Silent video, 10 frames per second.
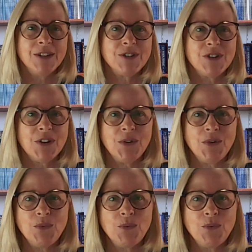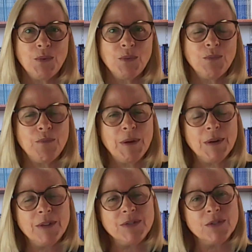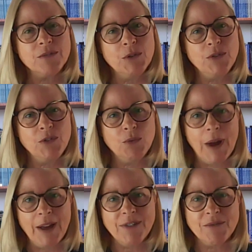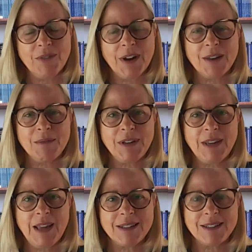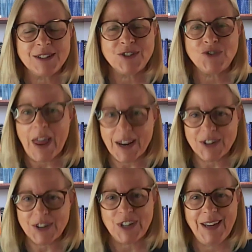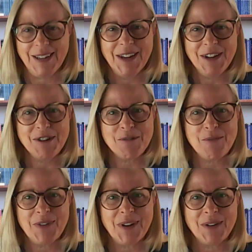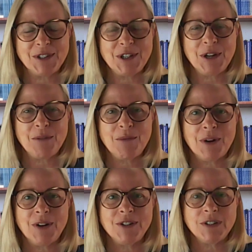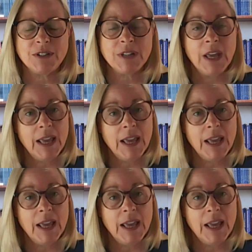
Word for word: So people have sort of moved away from vitamin D as a strategy to prevent osteoporosis.